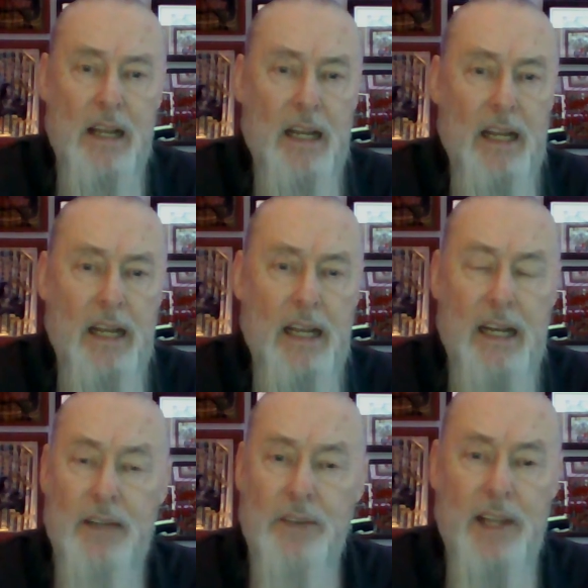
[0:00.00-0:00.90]
uh, and I
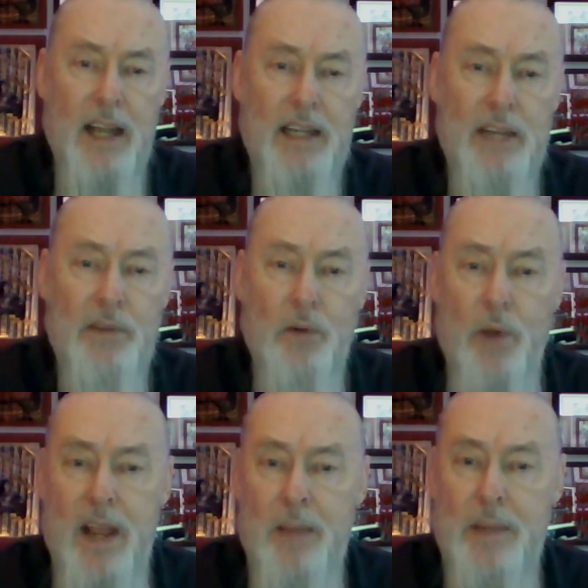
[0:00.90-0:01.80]
don't think I'd give it
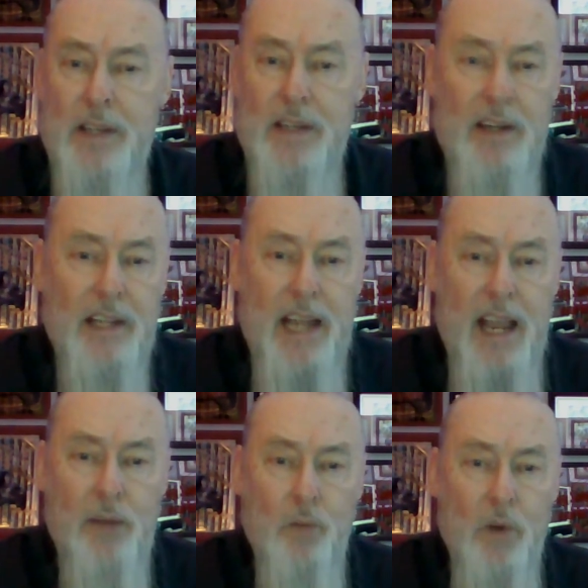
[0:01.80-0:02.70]
away because I only
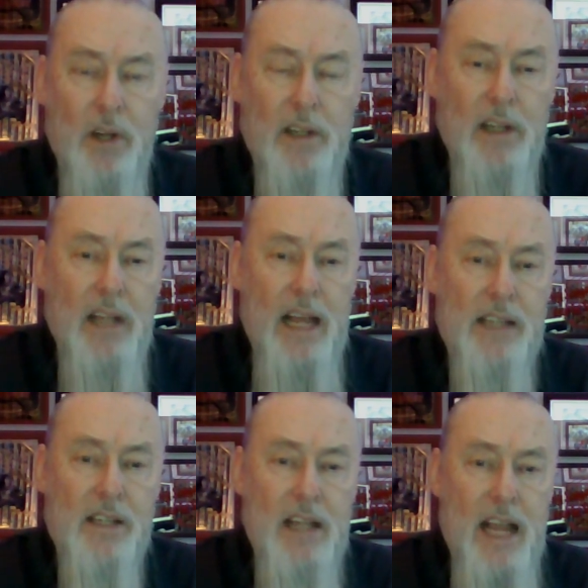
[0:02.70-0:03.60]
had one. The
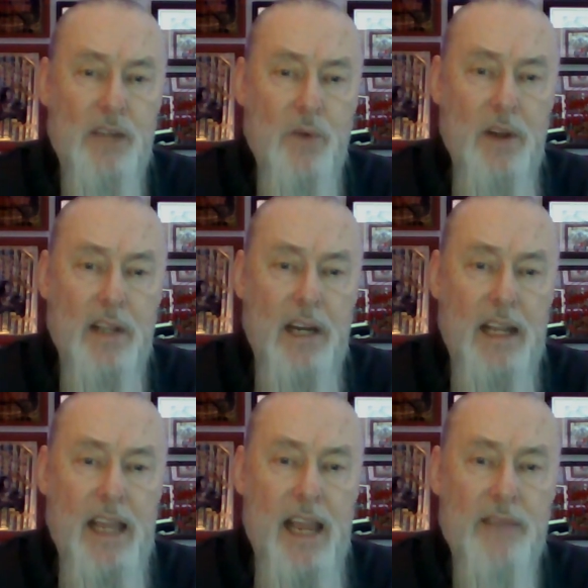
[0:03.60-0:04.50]
glass glassware that I
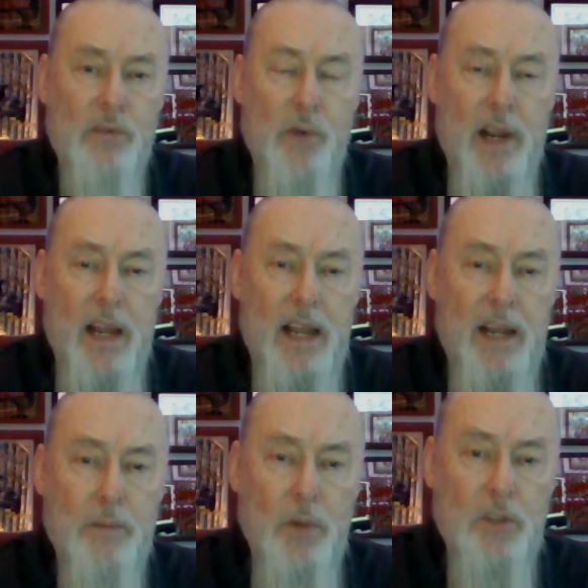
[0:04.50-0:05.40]
gave away, I
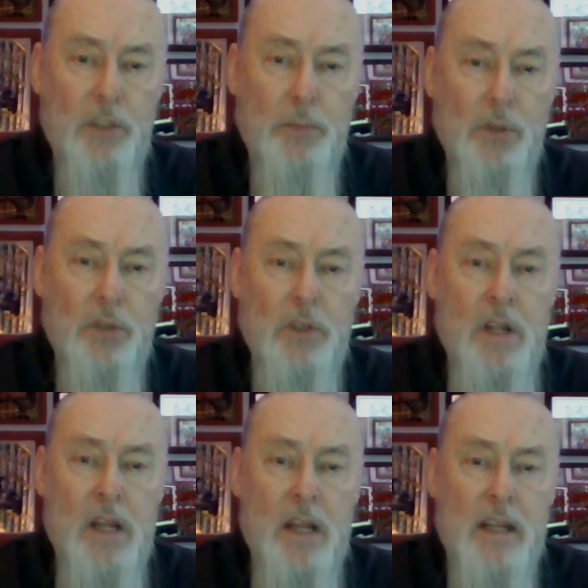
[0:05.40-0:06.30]
had
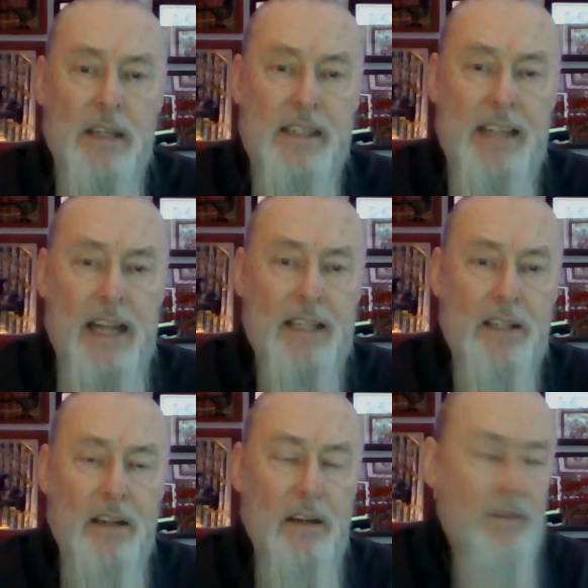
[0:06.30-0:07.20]
multiple sets
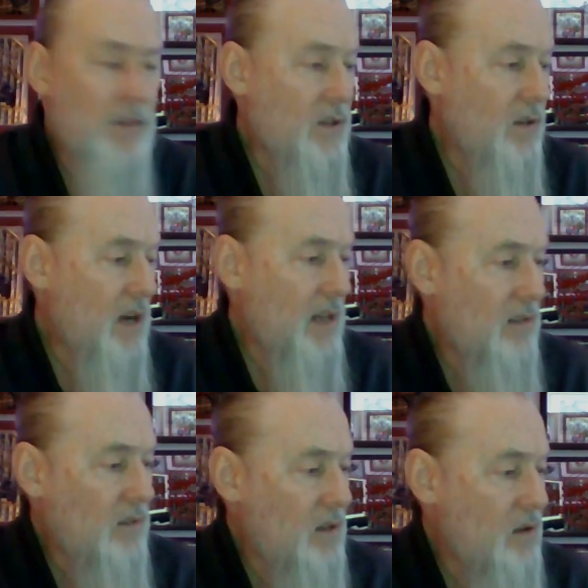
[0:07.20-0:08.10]
of. So I
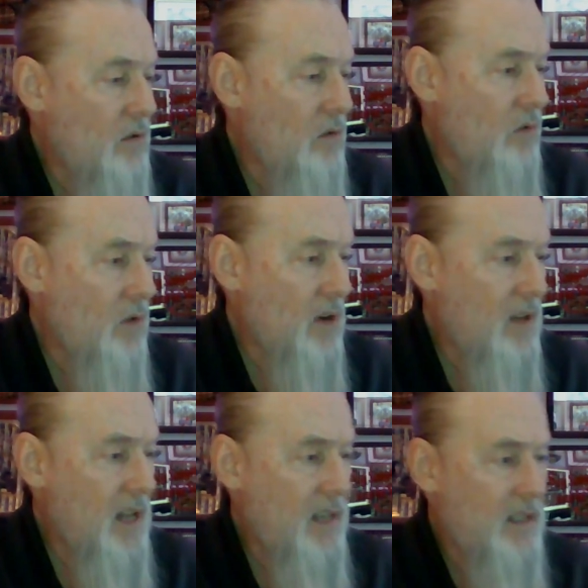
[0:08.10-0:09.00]
don't know
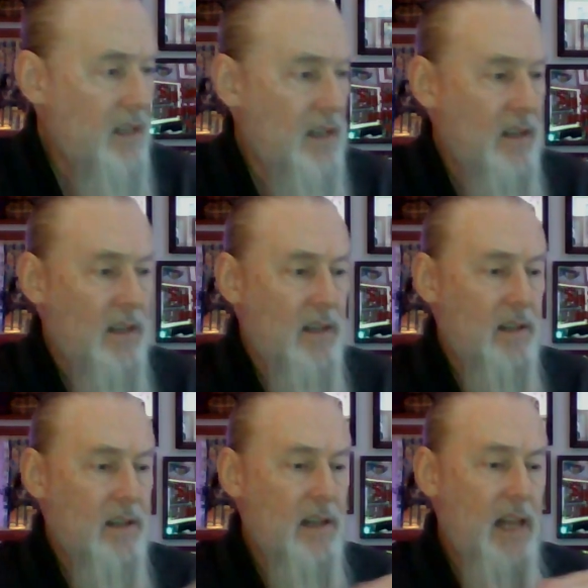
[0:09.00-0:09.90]
where that
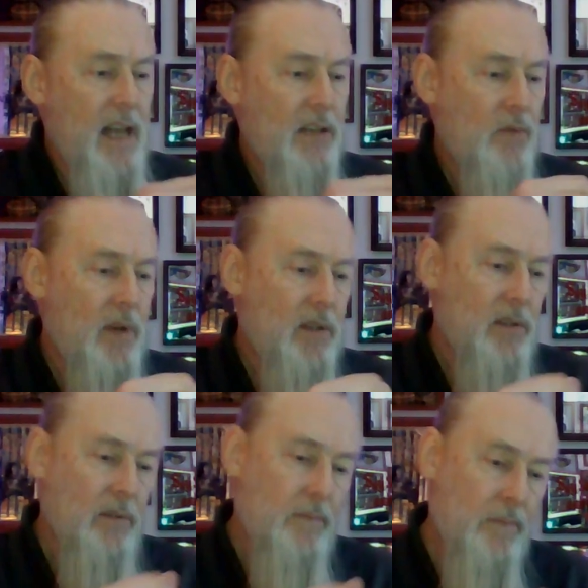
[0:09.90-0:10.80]
uh, glass went
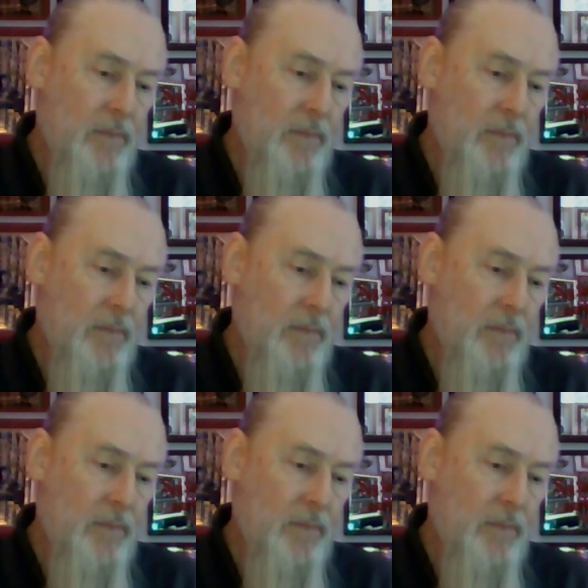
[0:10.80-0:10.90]
to.